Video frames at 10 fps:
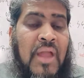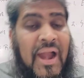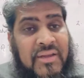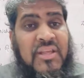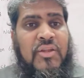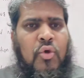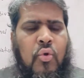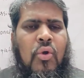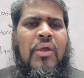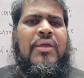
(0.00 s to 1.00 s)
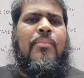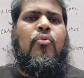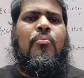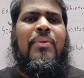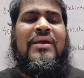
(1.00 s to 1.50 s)
And they know that
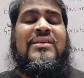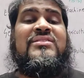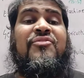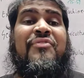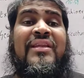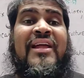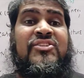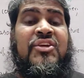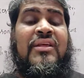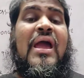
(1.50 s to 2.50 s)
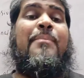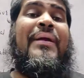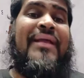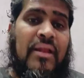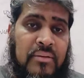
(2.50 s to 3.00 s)
Mumbai is the financial
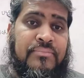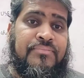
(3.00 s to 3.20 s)
capital.